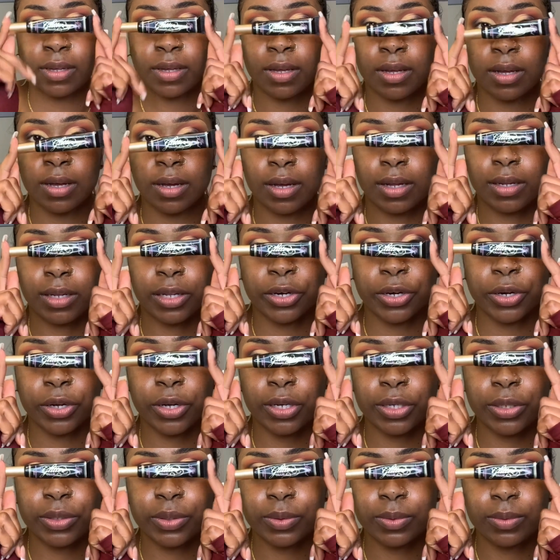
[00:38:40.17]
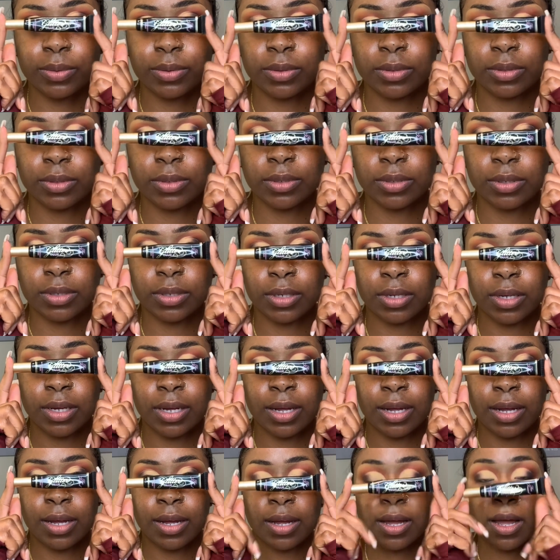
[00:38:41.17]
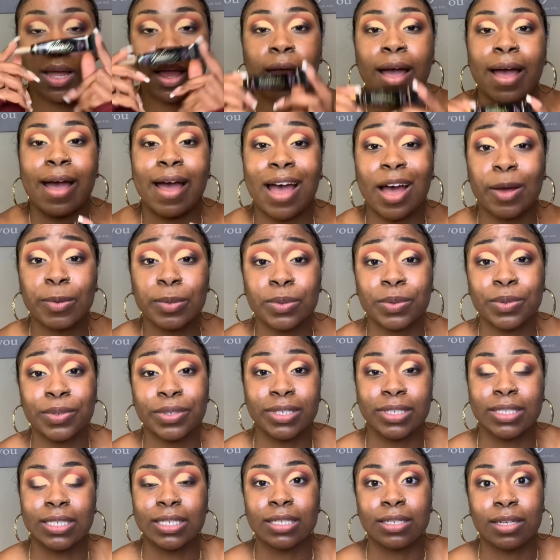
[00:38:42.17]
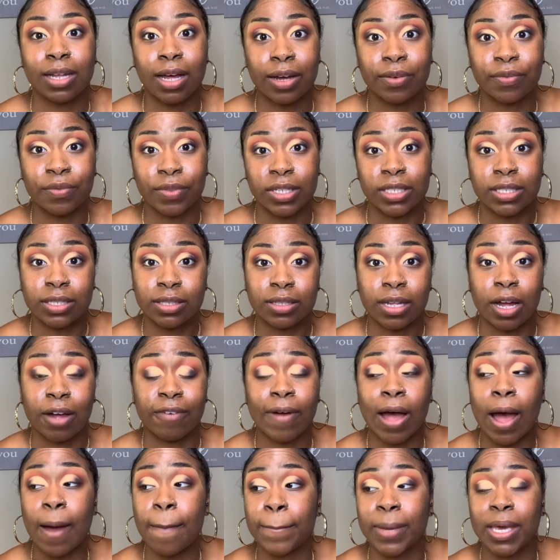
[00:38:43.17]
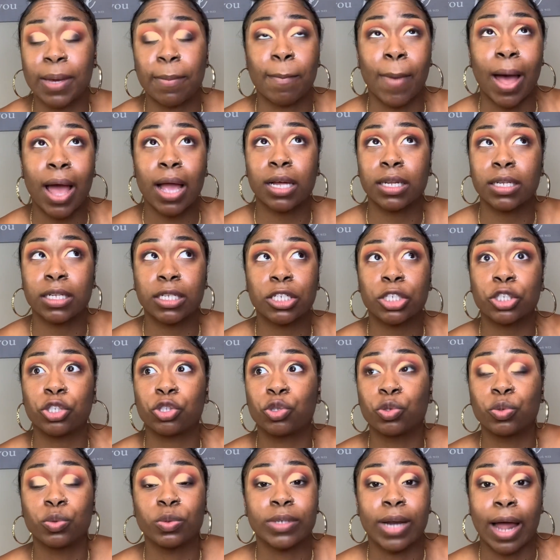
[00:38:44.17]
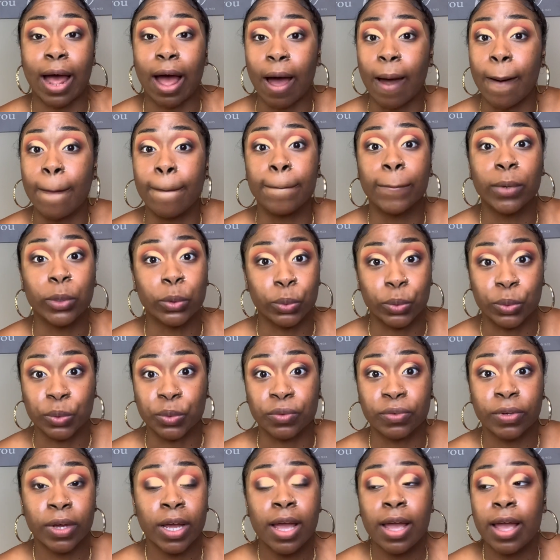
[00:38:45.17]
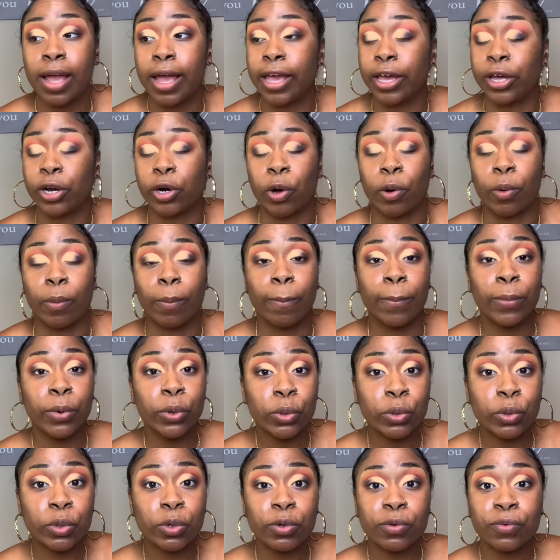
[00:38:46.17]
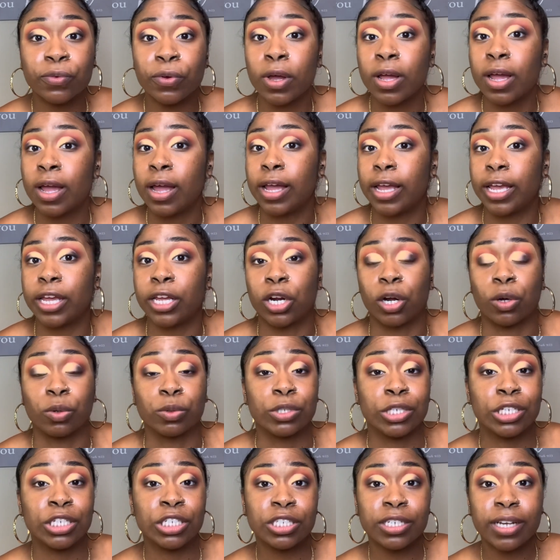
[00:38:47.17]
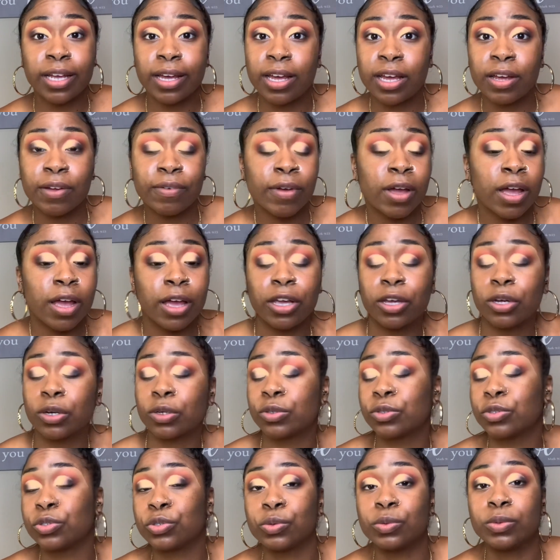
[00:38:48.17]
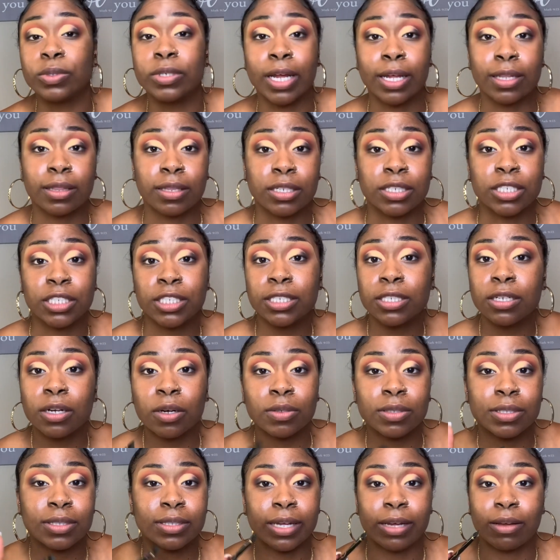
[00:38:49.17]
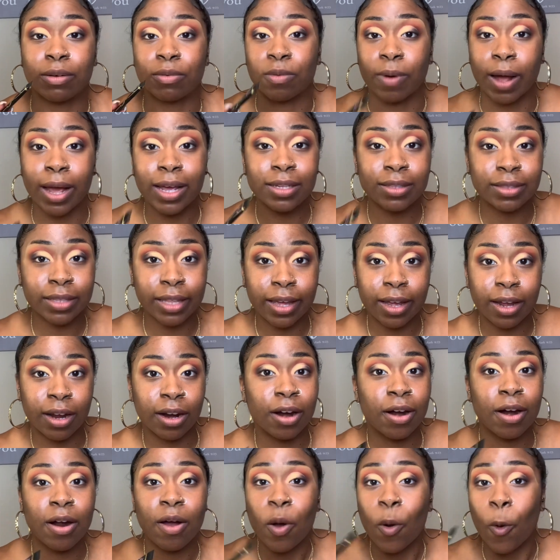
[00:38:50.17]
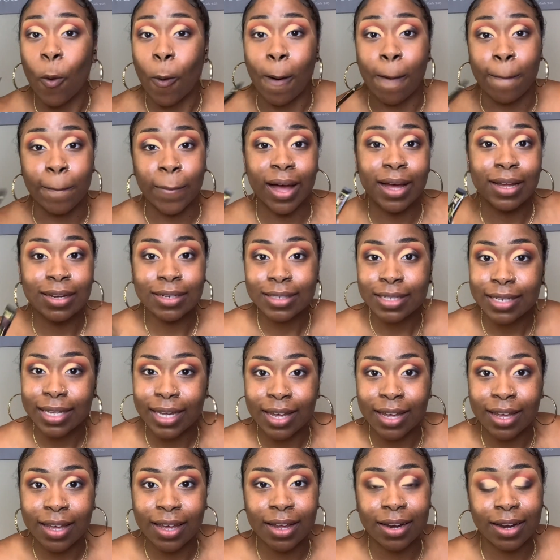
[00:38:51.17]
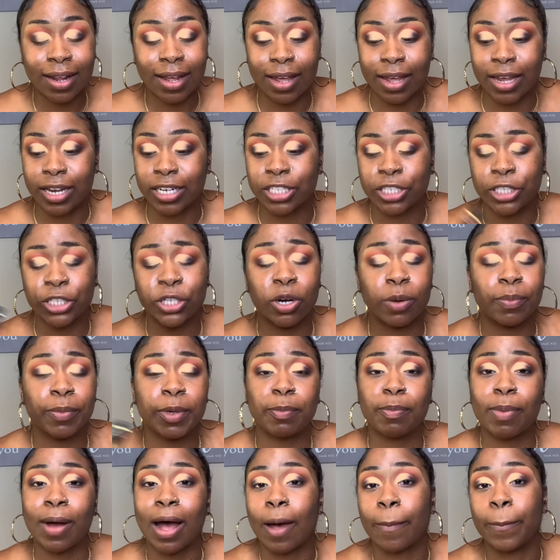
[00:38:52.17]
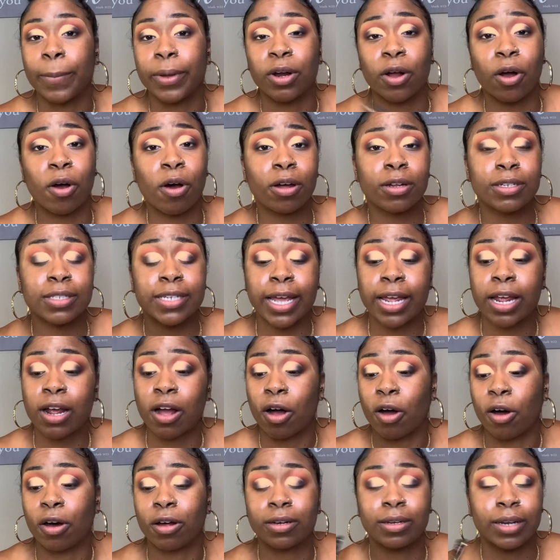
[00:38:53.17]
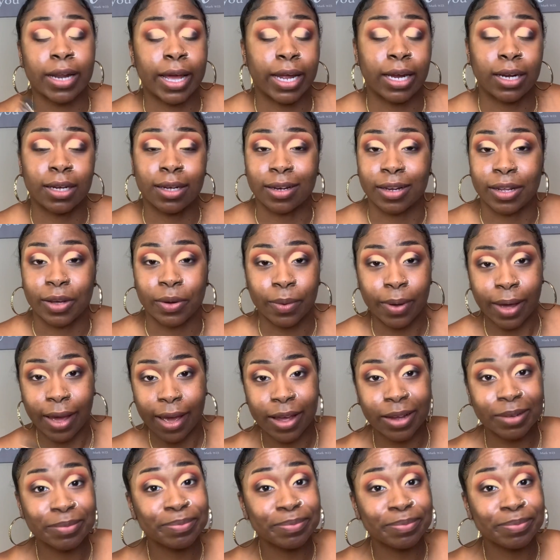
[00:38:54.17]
glitter glue. Absolutely love this stuff. I mean, my glitter do not move. It don't move, it don't shift, it don't do nothing. She gonna stay right there on my lid and she gonna be popping all day, all night, honey, okay?